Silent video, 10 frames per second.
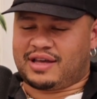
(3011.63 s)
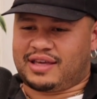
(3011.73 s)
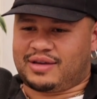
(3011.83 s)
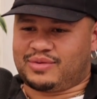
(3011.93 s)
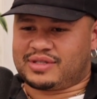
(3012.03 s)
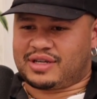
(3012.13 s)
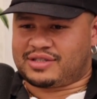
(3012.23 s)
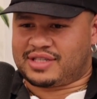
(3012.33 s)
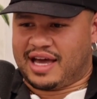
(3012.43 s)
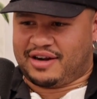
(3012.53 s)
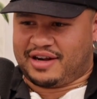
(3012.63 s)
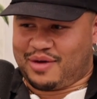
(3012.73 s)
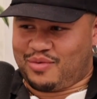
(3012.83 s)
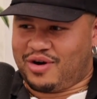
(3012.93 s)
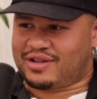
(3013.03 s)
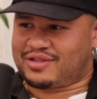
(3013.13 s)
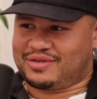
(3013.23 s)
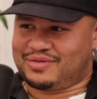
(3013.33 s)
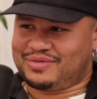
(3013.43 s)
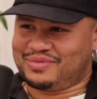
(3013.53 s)
I think it was our Saturday
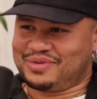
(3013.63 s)
walkthrough,